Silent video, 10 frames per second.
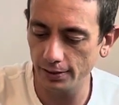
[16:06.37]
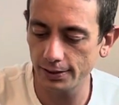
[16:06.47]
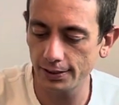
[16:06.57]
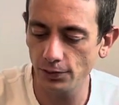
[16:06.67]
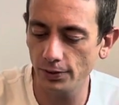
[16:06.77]

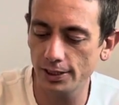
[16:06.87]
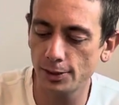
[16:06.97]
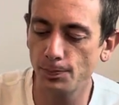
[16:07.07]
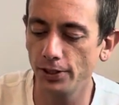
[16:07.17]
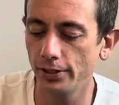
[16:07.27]
see what
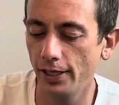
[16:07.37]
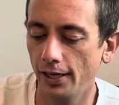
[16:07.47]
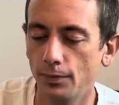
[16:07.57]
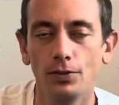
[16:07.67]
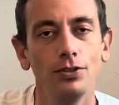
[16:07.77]
spirit
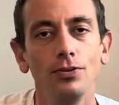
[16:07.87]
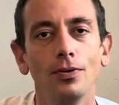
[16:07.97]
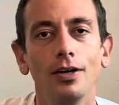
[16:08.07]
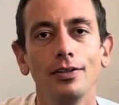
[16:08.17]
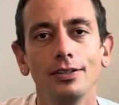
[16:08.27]
animal you
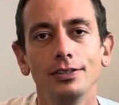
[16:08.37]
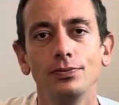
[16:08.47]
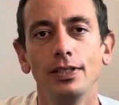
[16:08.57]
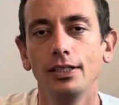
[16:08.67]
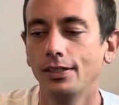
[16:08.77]
are this
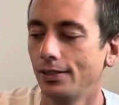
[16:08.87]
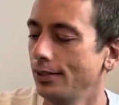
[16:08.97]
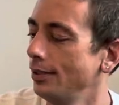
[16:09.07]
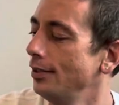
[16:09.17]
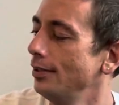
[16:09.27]
week.
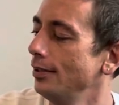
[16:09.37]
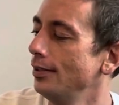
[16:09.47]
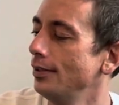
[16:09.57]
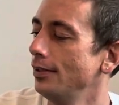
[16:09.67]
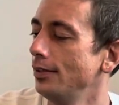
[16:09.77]

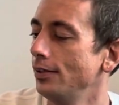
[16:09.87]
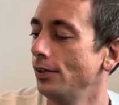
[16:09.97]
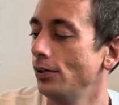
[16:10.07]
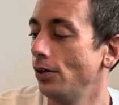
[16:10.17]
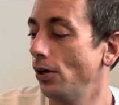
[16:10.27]

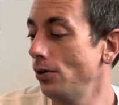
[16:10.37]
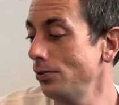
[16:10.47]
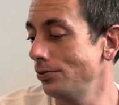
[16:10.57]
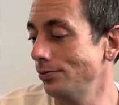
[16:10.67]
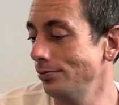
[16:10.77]

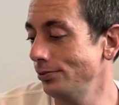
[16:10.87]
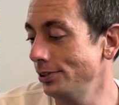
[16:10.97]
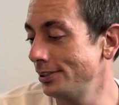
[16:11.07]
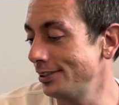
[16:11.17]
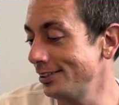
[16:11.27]
Oh,
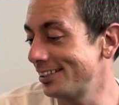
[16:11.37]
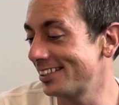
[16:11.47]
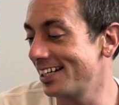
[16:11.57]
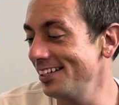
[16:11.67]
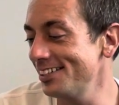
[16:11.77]

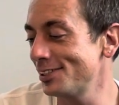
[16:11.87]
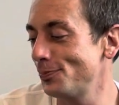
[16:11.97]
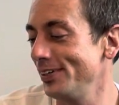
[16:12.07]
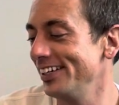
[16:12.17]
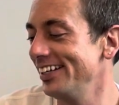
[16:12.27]
skunk
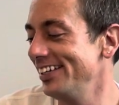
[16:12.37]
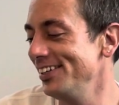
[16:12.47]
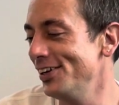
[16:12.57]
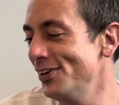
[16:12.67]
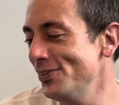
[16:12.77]
spirit.
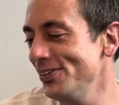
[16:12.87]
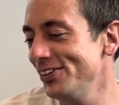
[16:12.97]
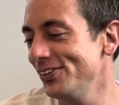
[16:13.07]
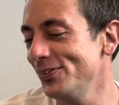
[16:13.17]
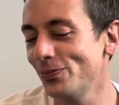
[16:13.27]
Know
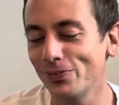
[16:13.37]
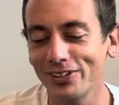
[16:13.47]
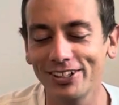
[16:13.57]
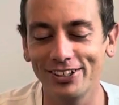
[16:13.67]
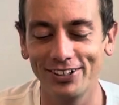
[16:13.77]
your
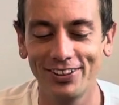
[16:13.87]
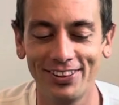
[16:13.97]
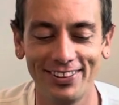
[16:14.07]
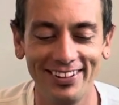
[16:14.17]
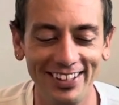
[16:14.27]

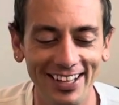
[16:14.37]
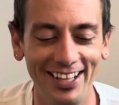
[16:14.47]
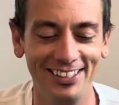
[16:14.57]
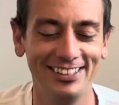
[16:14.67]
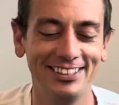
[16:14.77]
worth.
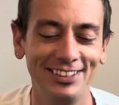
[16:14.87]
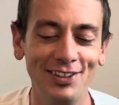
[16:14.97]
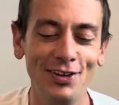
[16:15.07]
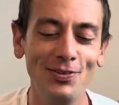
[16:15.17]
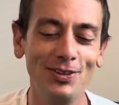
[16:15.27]
Yes,
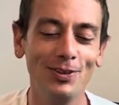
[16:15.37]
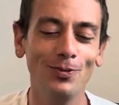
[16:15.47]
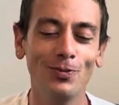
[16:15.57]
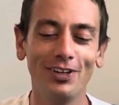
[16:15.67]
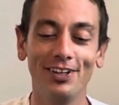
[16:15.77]
know your
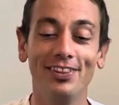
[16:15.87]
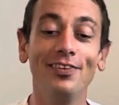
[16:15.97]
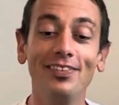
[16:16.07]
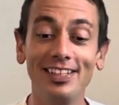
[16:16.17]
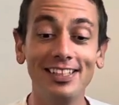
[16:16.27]
worth.
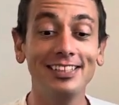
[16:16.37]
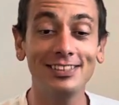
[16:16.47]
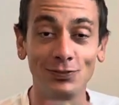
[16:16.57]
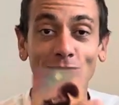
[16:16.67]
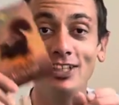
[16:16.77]

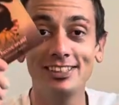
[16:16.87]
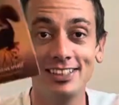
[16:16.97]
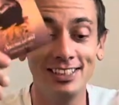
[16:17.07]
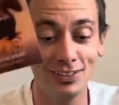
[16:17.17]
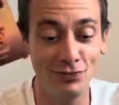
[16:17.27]
This
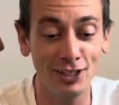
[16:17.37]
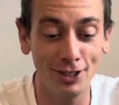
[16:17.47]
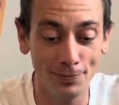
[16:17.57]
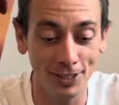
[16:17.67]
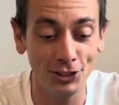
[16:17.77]
resonates
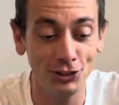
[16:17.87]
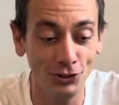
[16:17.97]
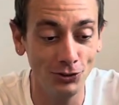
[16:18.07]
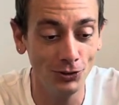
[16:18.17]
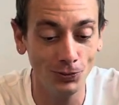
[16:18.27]
very much. Know
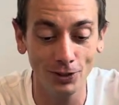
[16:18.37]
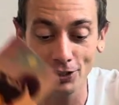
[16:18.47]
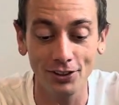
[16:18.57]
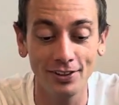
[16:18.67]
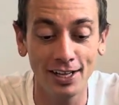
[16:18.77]
your
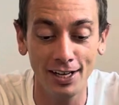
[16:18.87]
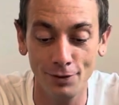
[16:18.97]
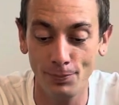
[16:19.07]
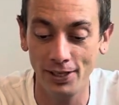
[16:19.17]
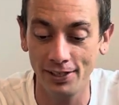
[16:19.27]
worth. 9
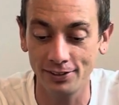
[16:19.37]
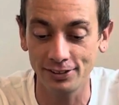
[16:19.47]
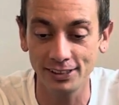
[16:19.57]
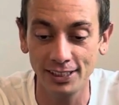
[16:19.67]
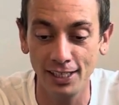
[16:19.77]
of
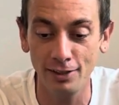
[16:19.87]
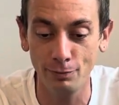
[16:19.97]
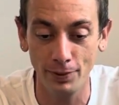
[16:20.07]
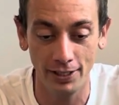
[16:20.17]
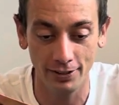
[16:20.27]
Pentacles, 10
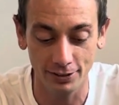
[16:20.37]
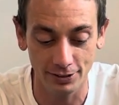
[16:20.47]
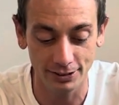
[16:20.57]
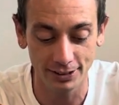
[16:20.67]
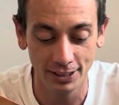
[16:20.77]
of
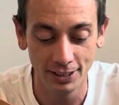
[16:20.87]
Pentacles.